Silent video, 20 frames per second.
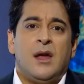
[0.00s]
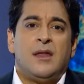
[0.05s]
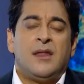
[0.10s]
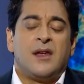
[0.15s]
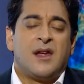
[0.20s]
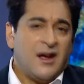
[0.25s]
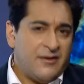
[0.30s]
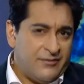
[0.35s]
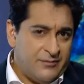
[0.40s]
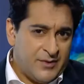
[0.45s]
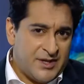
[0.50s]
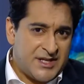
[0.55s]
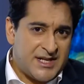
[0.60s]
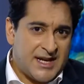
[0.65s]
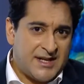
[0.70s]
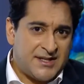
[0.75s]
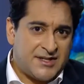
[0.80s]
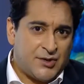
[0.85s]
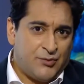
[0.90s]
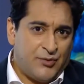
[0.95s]
The government
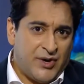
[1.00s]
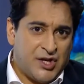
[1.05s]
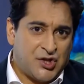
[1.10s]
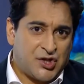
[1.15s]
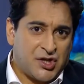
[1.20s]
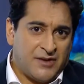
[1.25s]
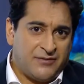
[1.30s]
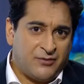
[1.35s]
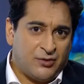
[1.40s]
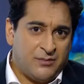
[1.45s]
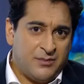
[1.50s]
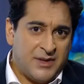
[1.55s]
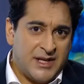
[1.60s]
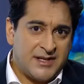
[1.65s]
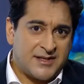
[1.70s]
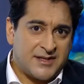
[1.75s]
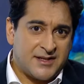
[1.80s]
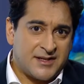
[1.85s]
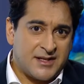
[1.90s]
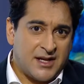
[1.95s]
had to reshuffle
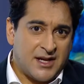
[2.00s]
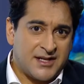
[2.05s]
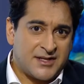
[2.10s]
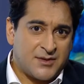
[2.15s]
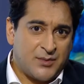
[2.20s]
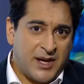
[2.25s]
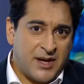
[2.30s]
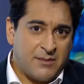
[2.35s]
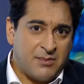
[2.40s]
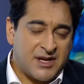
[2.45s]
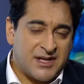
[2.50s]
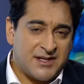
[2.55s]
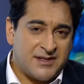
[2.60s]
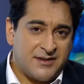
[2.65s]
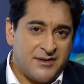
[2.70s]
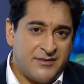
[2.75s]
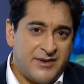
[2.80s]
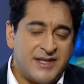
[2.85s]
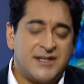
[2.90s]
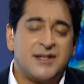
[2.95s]
ministers last week
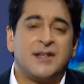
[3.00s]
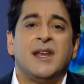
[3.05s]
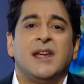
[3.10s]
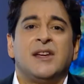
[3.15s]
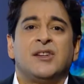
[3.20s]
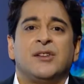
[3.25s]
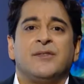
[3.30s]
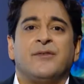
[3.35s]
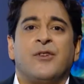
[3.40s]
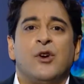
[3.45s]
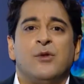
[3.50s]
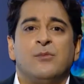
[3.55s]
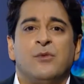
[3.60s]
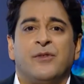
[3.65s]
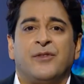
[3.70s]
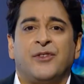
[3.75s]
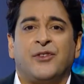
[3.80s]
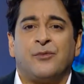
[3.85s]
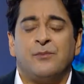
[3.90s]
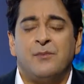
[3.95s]
because of the resignation of
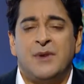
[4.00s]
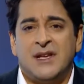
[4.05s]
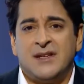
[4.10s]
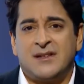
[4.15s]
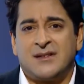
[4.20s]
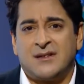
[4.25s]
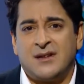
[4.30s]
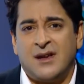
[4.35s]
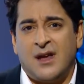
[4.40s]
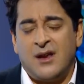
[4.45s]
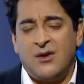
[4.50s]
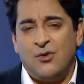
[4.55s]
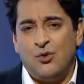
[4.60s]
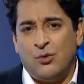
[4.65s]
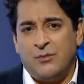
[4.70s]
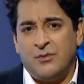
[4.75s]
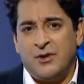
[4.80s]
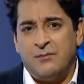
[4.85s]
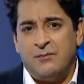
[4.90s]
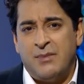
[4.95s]
Home Office Minister
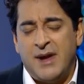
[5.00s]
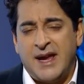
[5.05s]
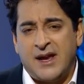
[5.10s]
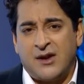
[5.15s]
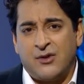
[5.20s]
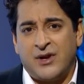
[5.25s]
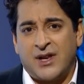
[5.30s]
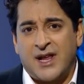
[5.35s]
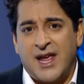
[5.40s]
Norman Baker.